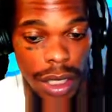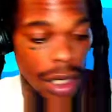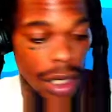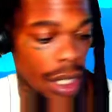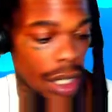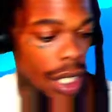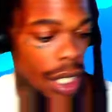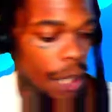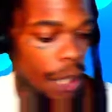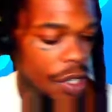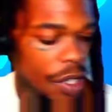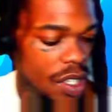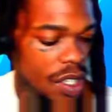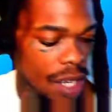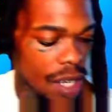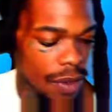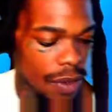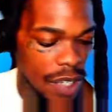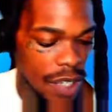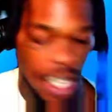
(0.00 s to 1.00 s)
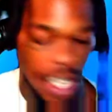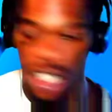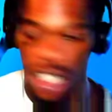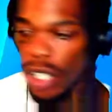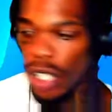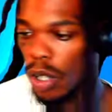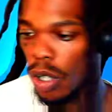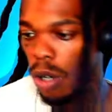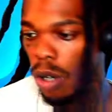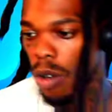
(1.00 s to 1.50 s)
Okay, let me see if it's actually
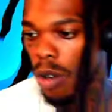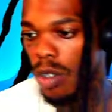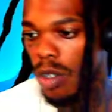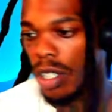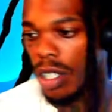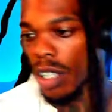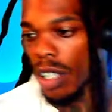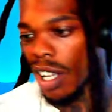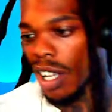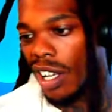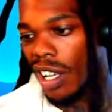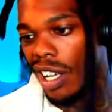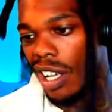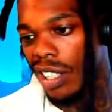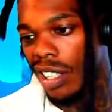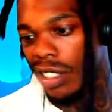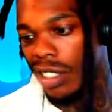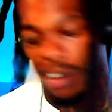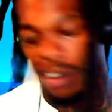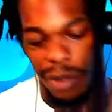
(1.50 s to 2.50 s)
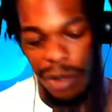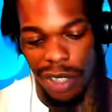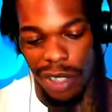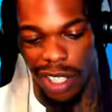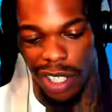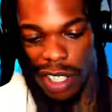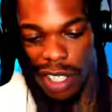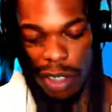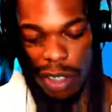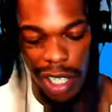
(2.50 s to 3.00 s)
closed. You know what I'm
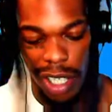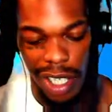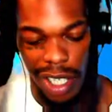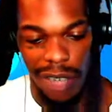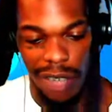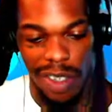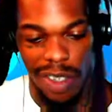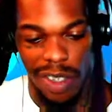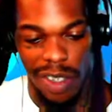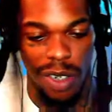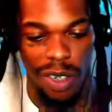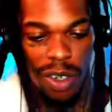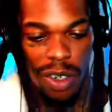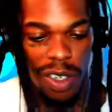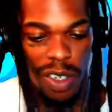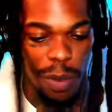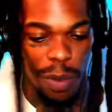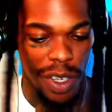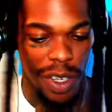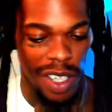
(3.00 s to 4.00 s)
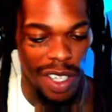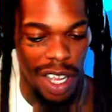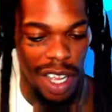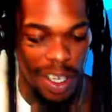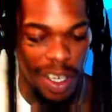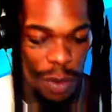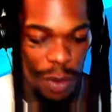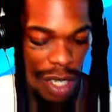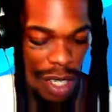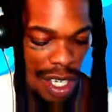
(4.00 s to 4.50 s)
saying? You can never say no to space house,
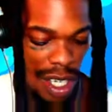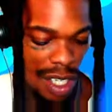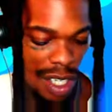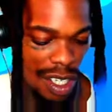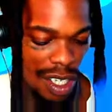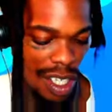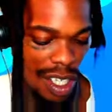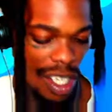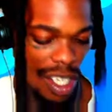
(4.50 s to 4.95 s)
man.